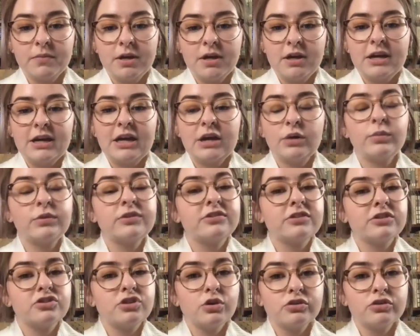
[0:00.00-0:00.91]
It was
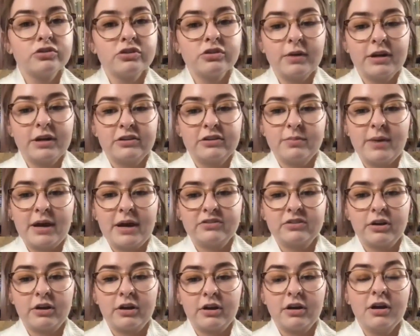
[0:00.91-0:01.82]
the Tulsa Race
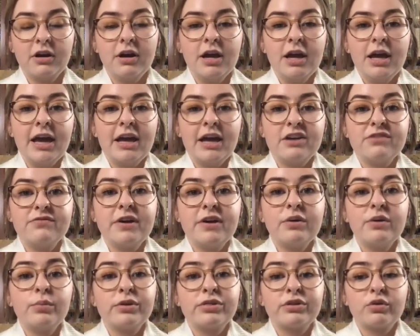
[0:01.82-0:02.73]
Massacre, an event
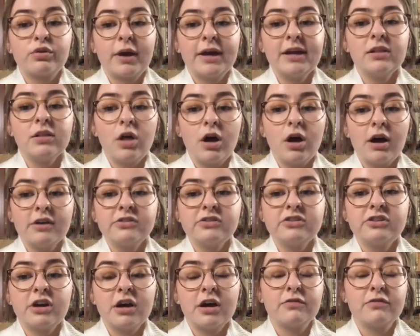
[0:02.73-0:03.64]
with great loss
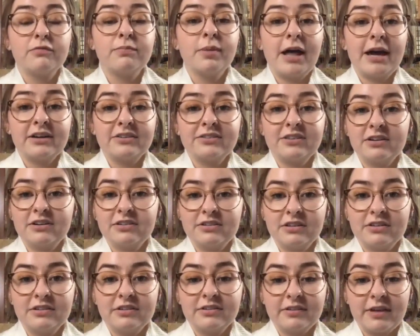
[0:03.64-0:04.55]
of Black
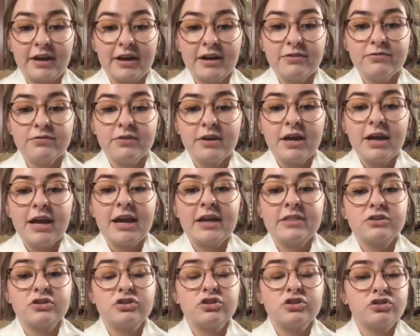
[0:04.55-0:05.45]
citizens' life and
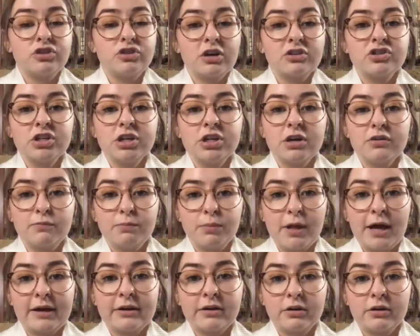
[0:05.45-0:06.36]
the destruction of
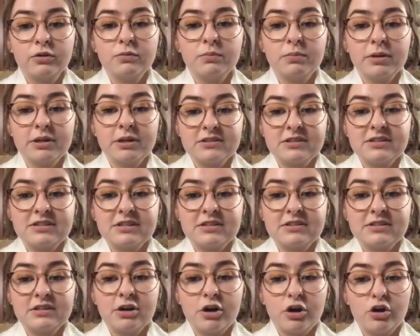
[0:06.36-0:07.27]
Black-owned businesses
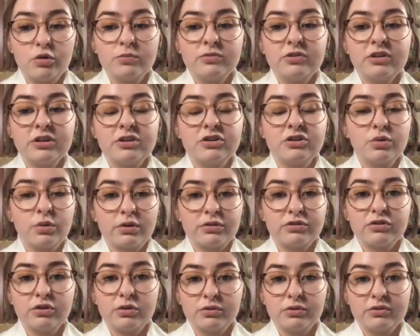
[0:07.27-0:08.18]
and homes in North
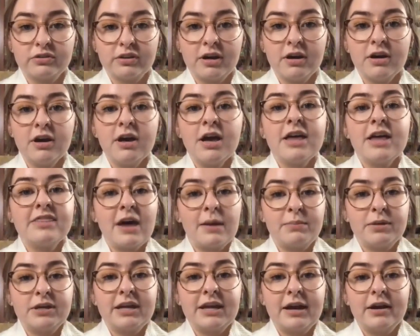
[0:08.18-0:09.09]
Tulsa that
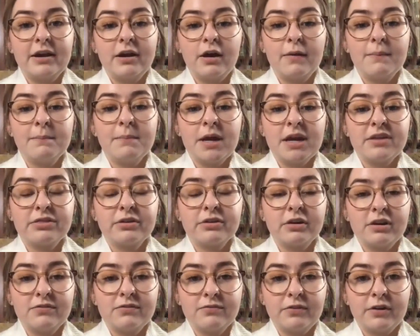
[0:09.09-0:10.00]
began on May
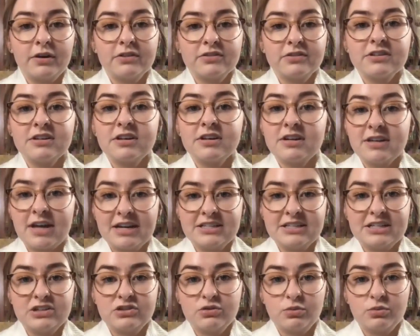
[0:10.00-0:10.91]
31st,
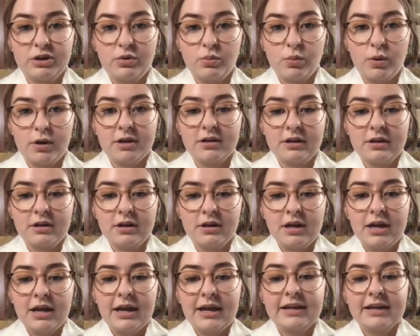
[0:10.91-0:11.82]
1921.
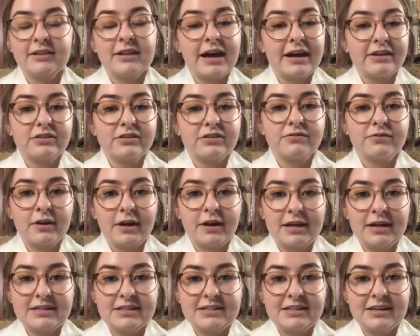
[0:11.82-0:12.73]
It lasted for
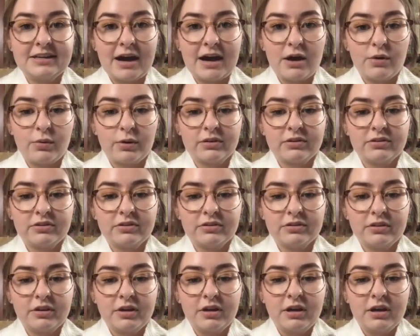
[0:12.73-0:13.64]
18 hours.
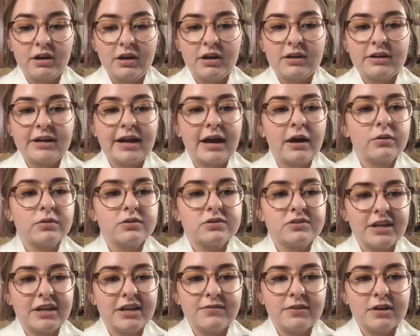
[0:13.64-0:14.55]
Now, David,